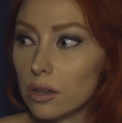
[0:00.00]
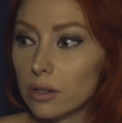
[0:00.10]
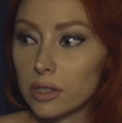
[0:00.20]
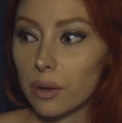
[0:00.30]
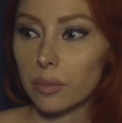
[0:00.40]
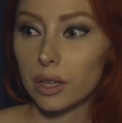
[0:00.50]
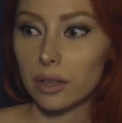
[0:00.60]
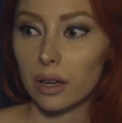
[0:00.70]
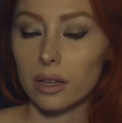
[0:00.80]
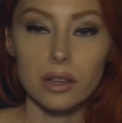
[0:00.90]
something
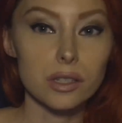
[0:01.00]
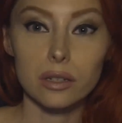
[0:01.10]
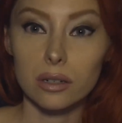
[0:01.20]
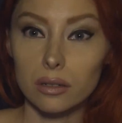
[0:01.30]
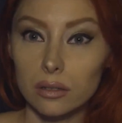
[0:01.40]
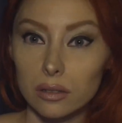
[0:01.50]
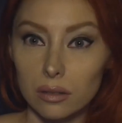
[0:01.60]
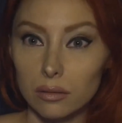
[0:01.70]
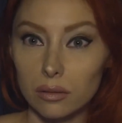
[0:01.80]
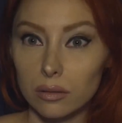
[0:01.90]
that isn't
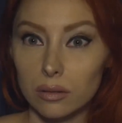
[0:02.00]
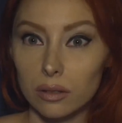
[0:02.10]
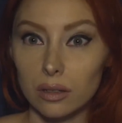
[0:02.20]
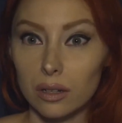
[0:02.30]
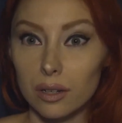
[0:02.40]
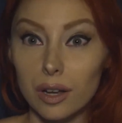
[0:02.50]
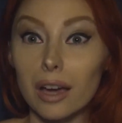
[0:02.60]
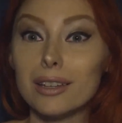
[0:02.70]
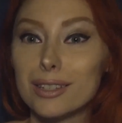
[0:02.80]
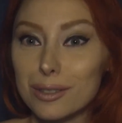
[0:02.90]

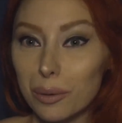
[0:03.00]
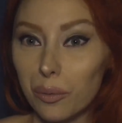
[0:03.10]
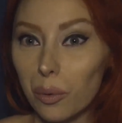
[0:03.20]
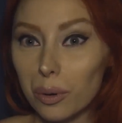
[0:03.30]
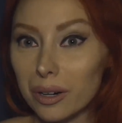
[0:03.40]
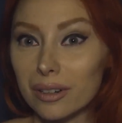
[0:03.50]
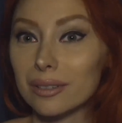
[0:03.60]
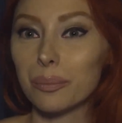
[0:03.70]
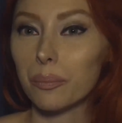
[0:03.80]
nice or